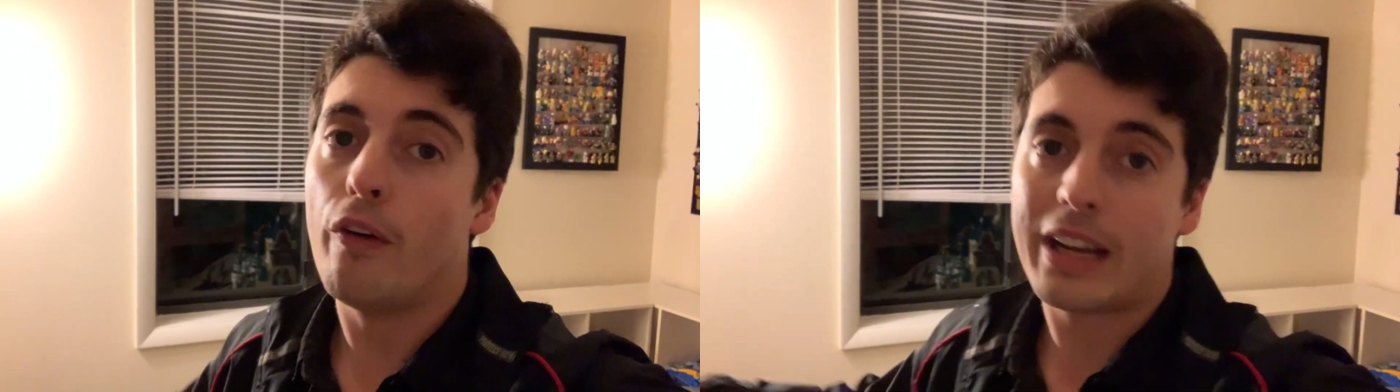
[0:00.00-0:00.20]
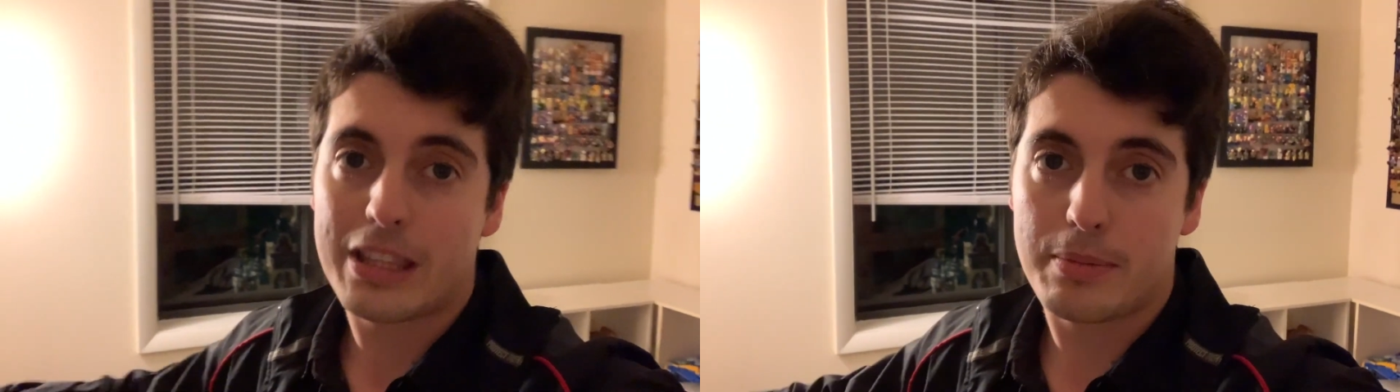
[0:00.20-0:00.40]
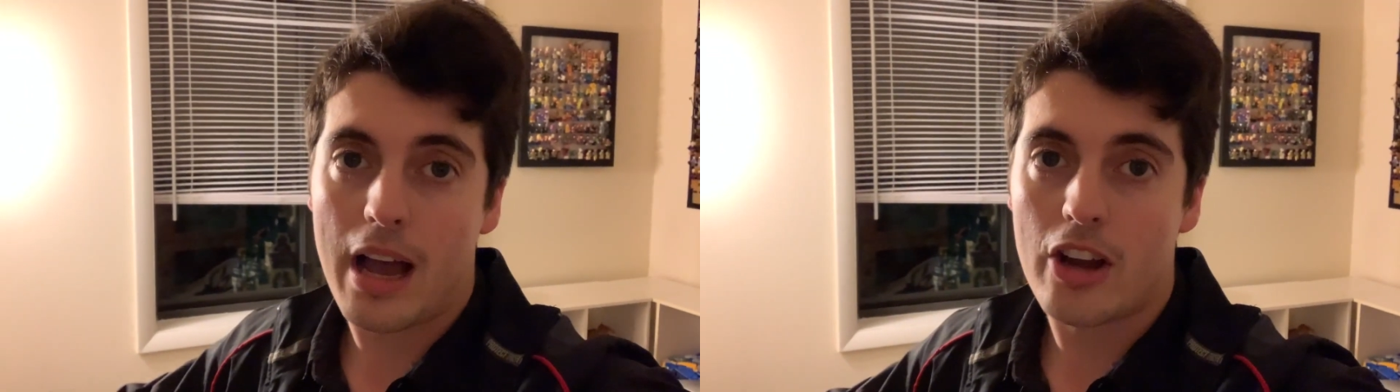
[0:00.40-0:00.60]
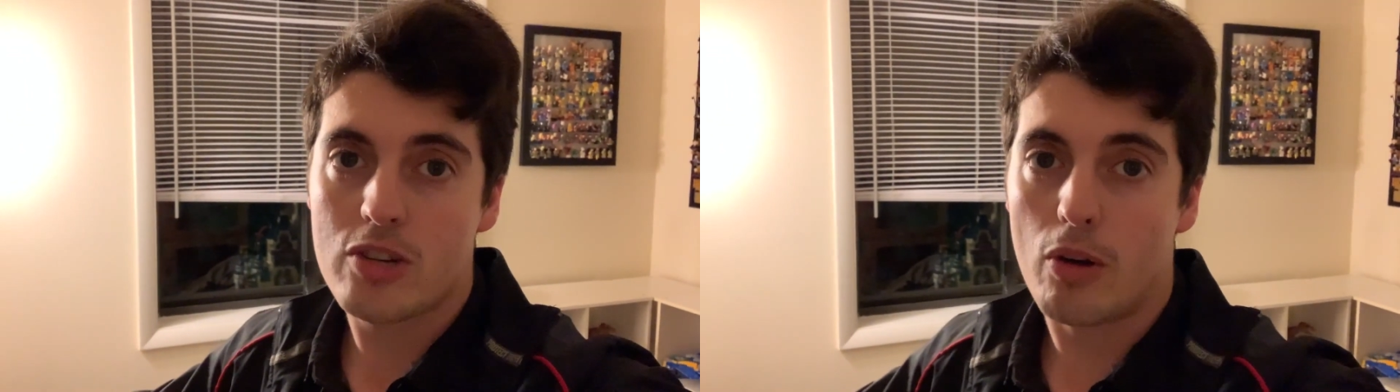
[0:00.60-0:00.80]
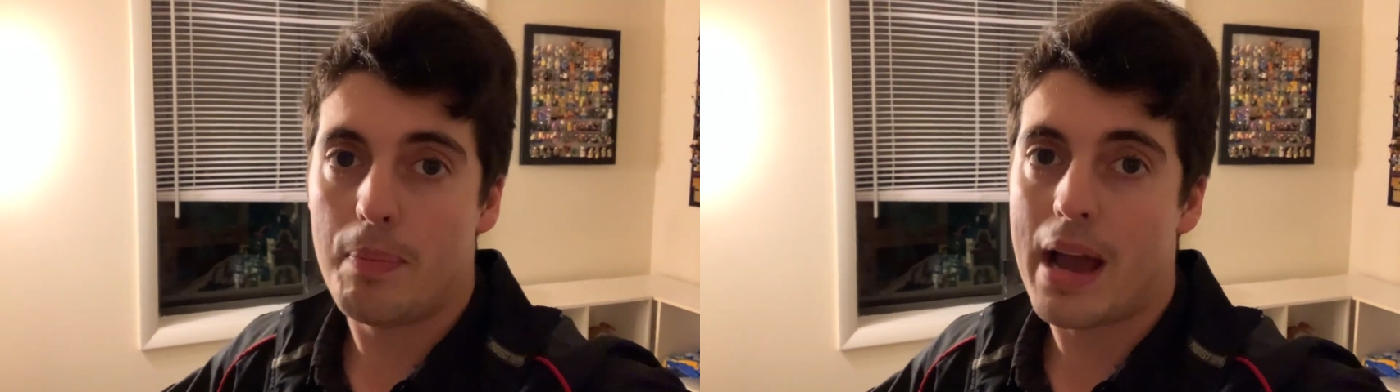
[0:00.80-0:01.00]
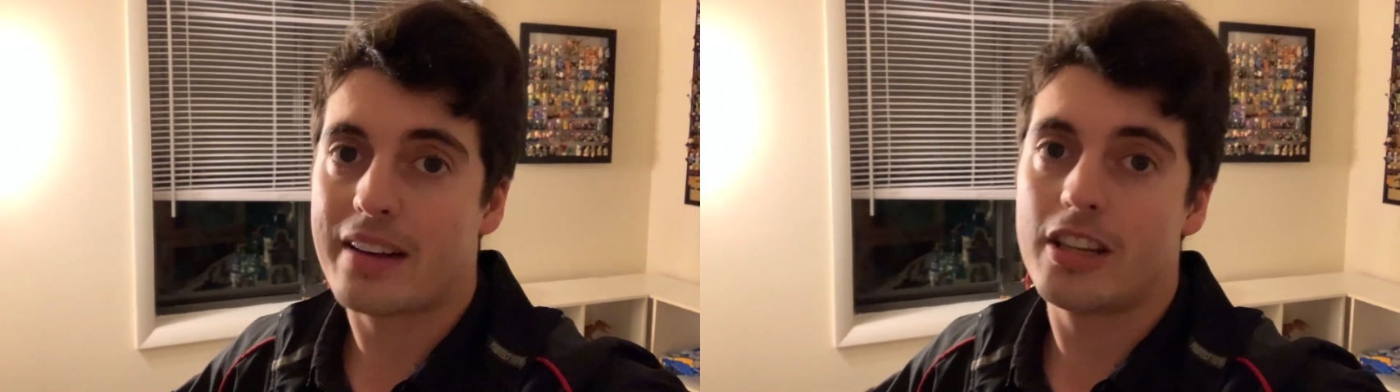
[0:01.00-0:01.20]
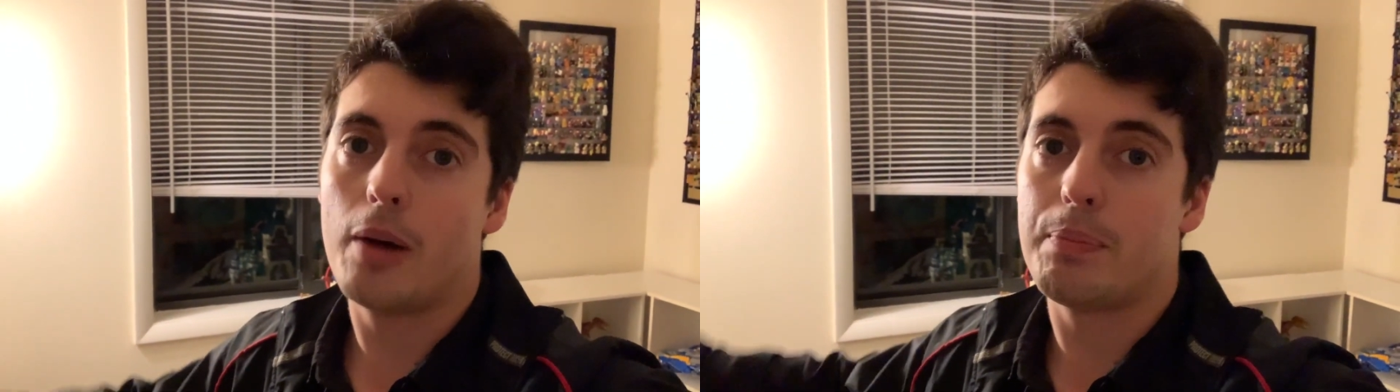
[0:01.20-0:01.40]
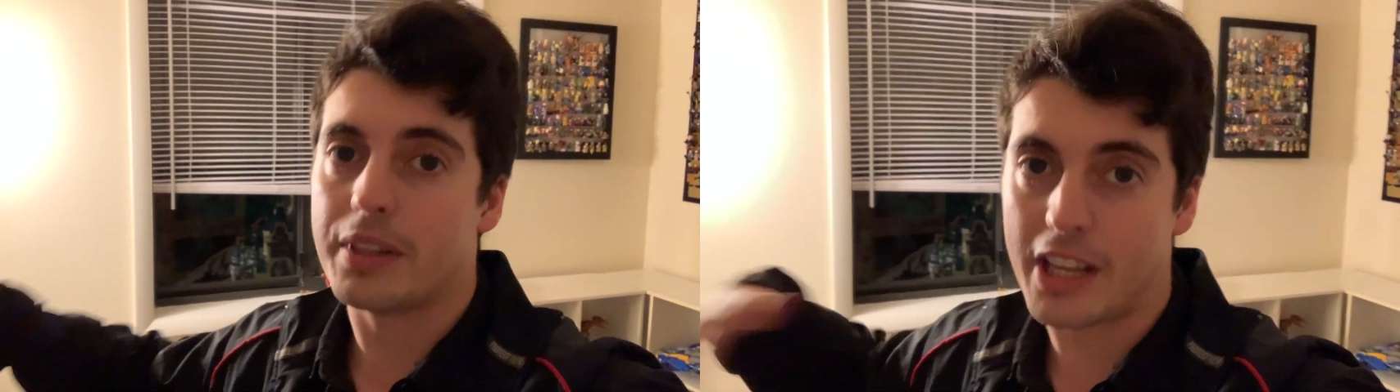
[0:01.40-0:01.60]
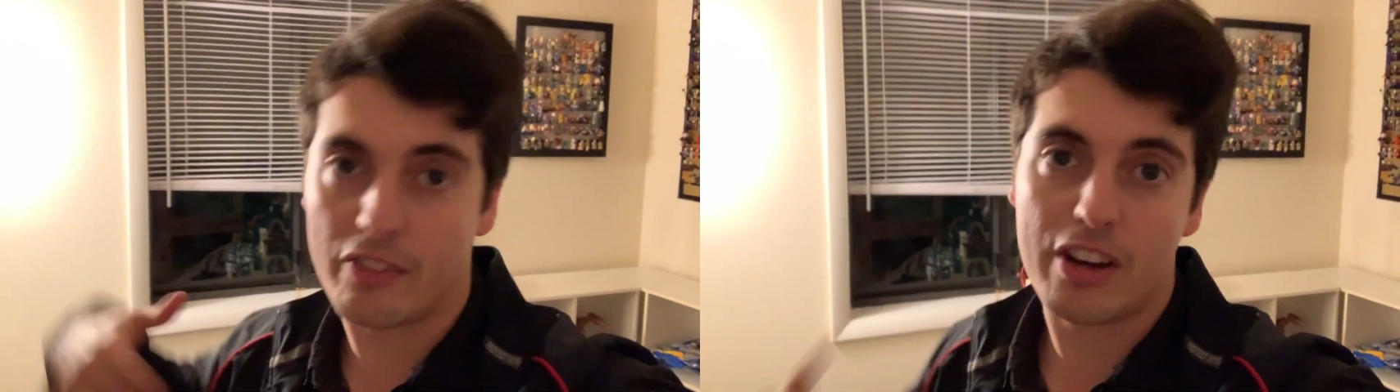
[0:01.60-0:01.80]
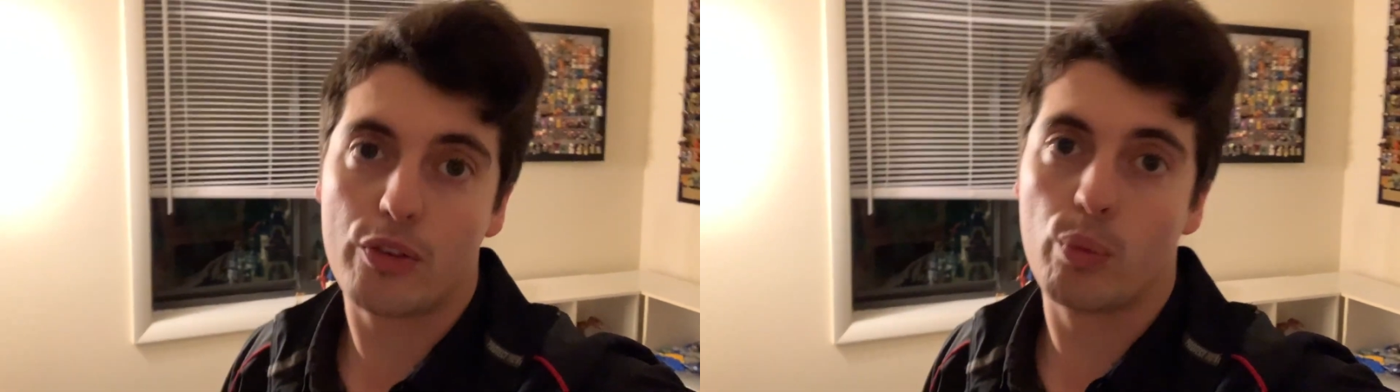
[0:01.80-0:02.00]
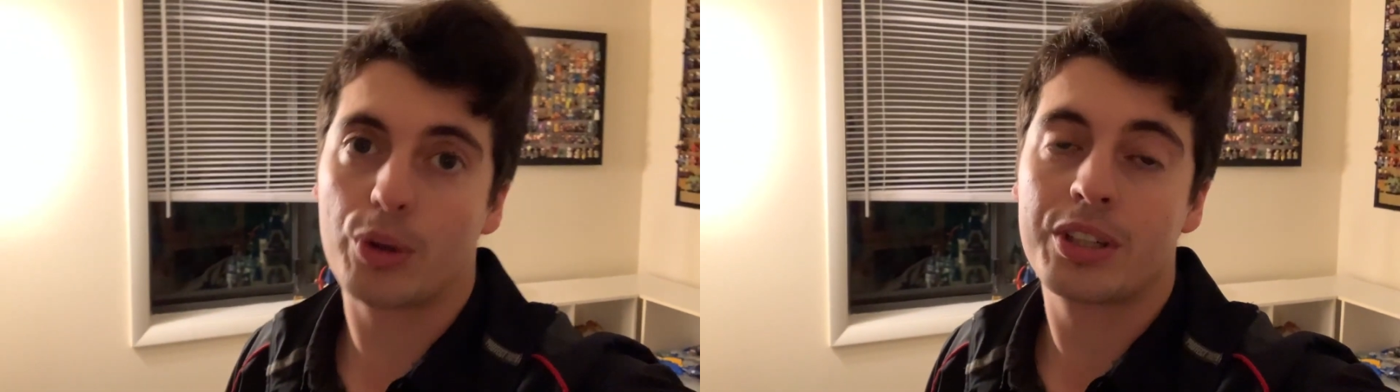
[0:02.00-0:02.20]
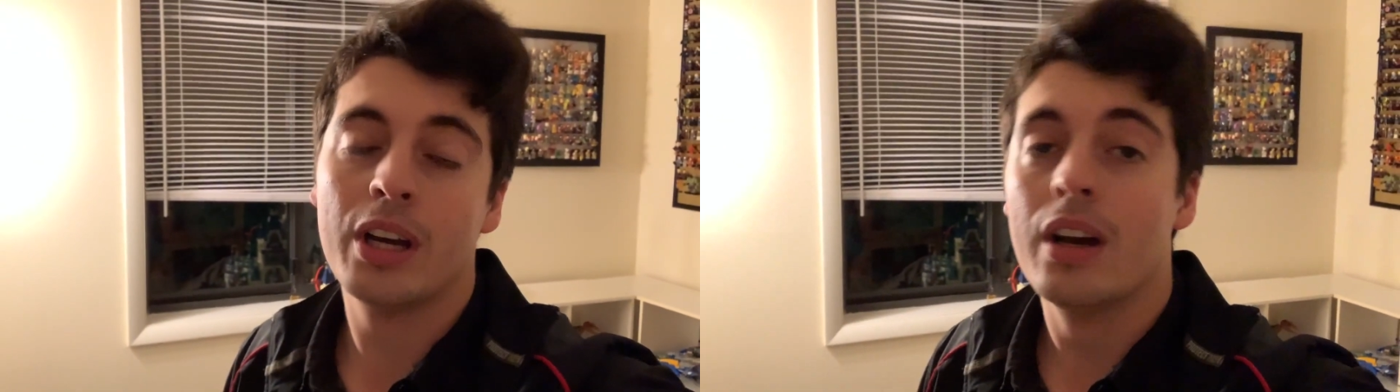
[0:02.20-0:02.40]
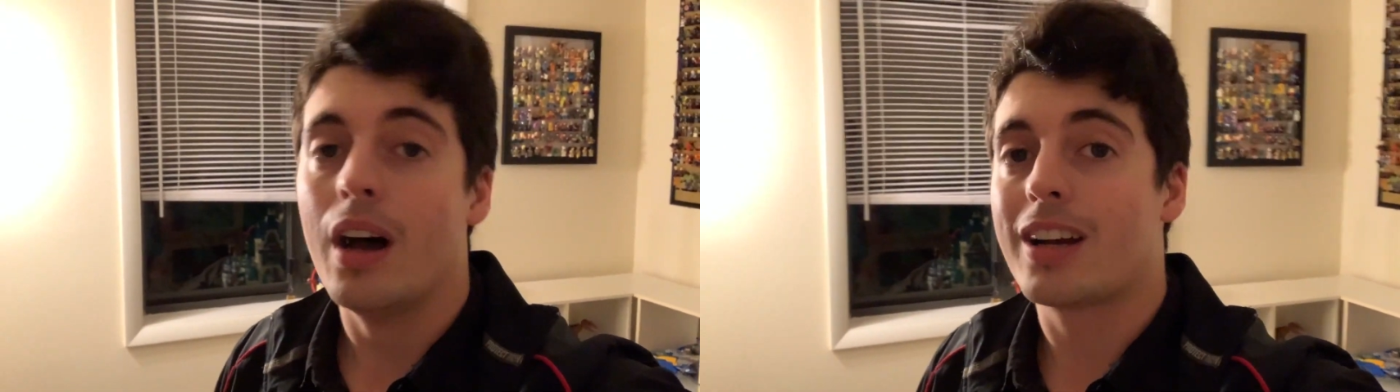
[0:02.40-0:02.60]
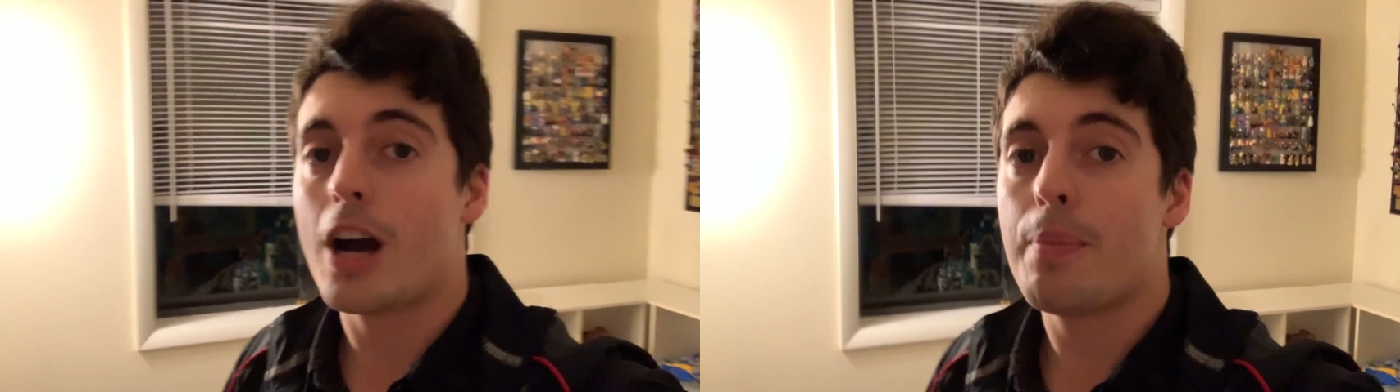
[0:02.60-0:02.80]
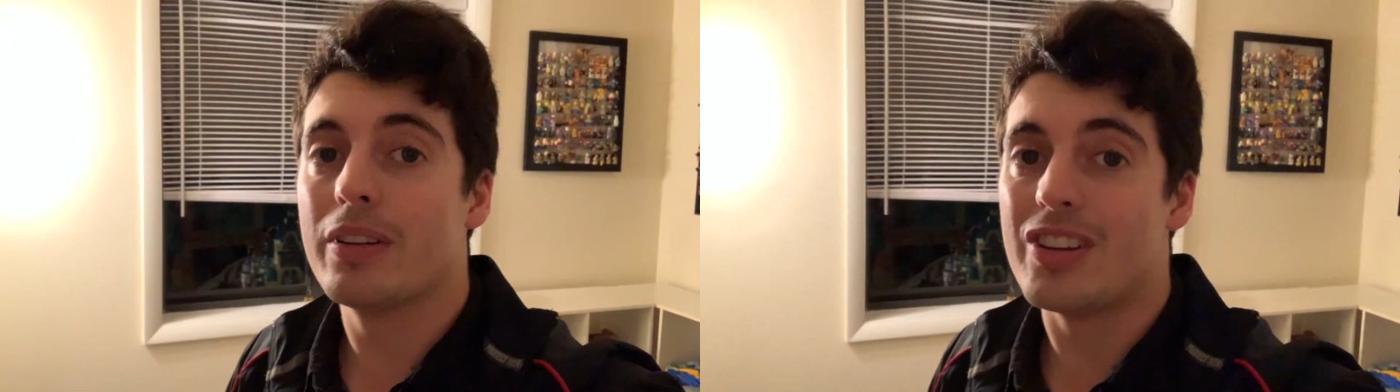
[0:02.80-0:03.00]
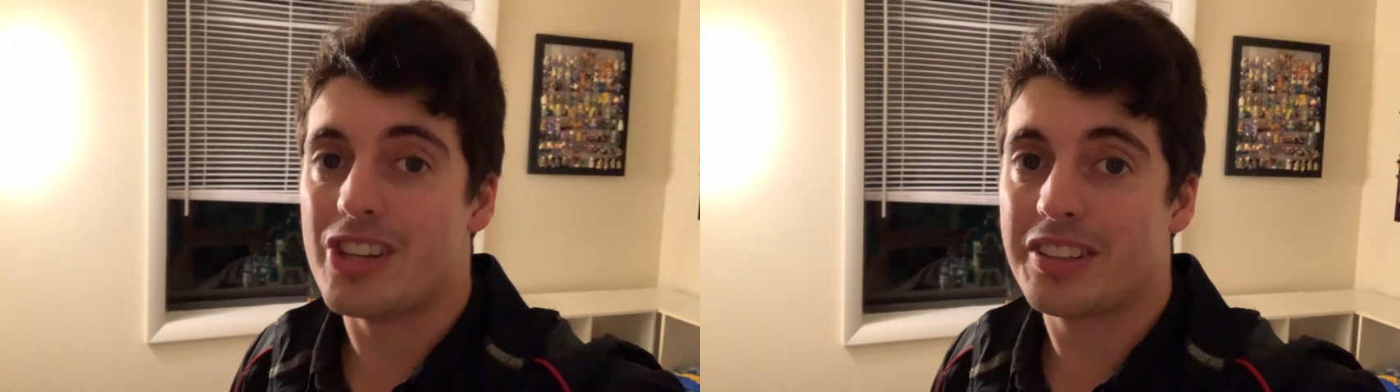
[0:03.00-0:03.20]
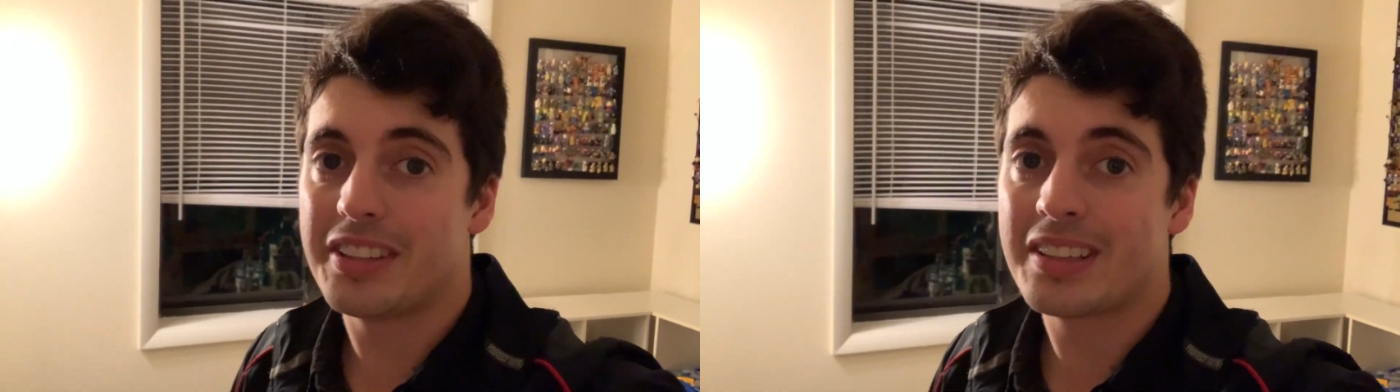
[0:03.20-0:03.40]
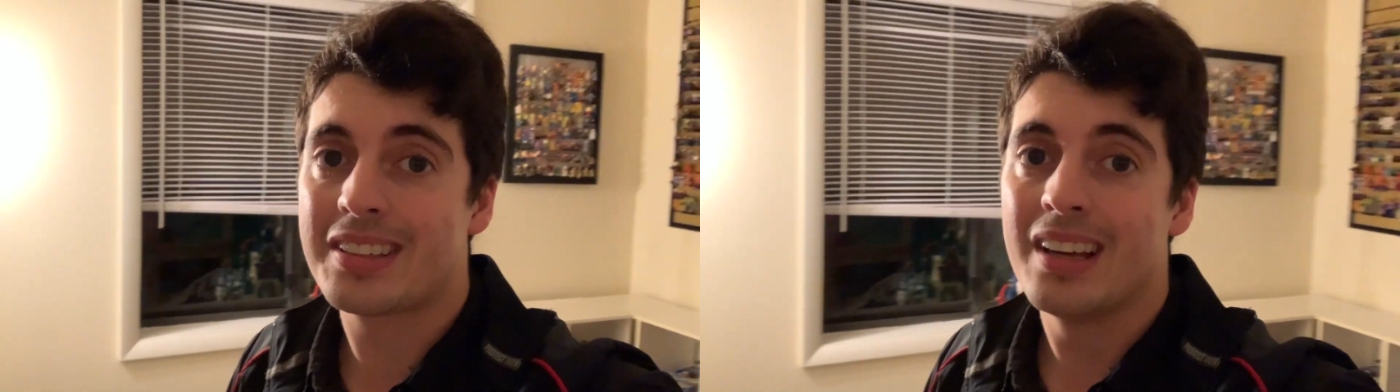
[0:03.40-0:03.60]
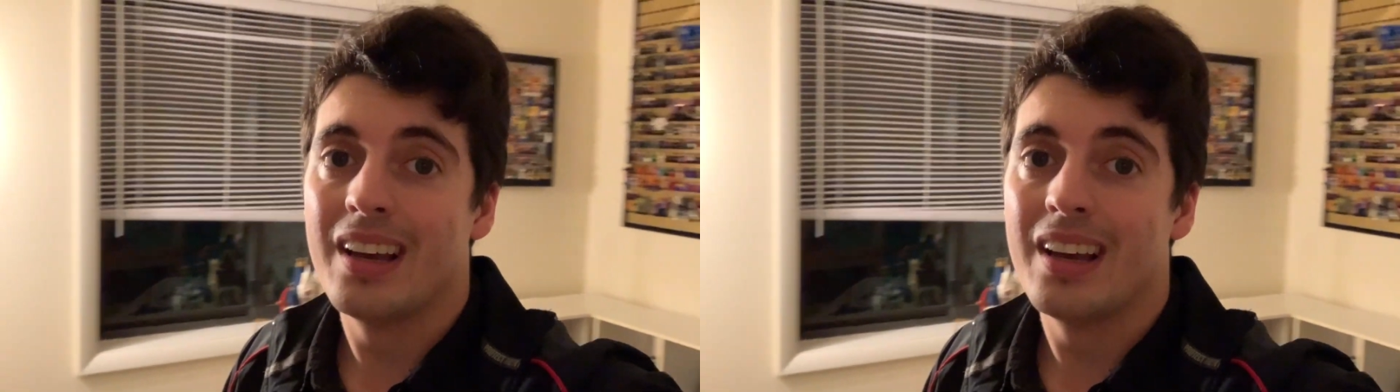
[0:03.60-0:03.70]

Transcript: I get the costume all packed up and get ready for work, a couple logistics.